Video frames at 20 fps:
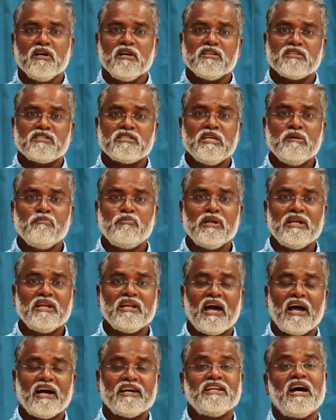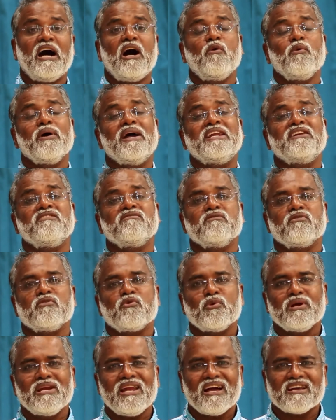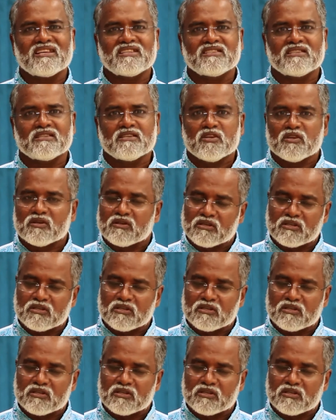Simply lie down and relax